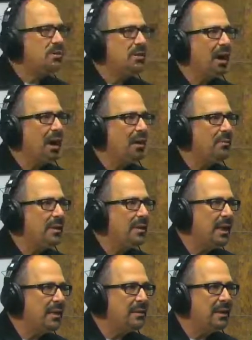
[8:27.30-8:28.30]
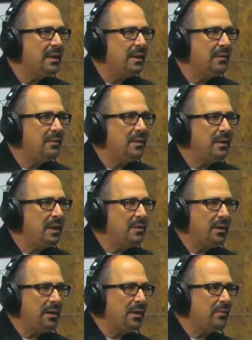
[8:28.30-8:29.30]
the army, not the navy, not
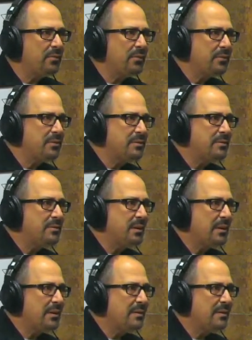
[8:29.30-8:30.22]
the air force? Why?